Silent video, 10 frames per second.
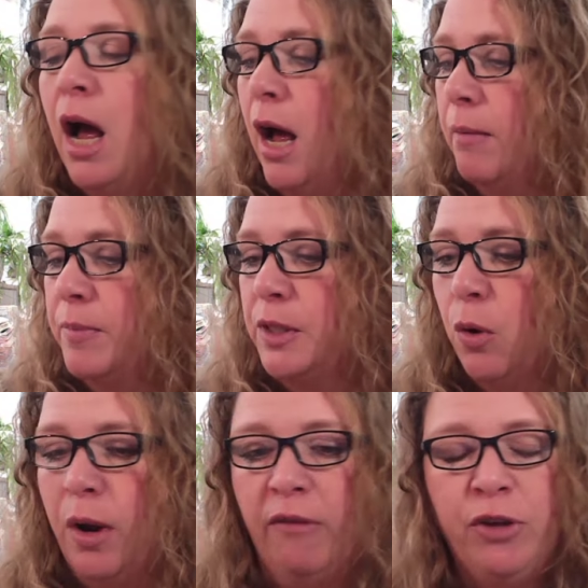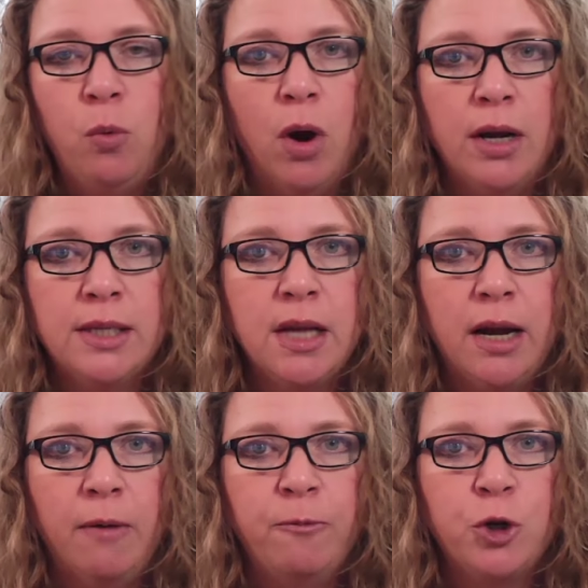Um, so if you want to
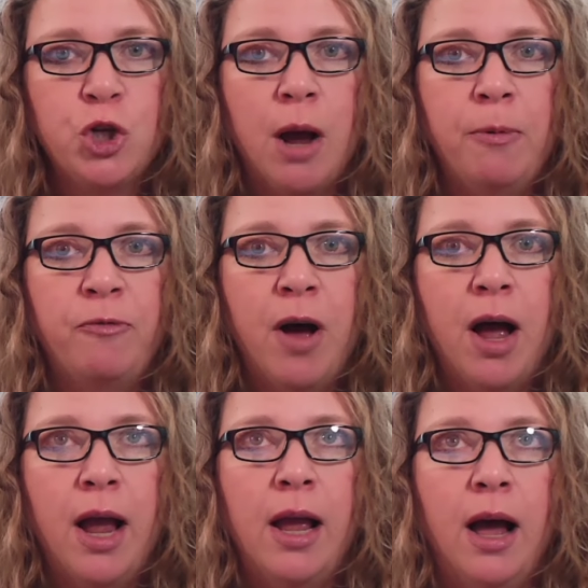sign up for Shopify,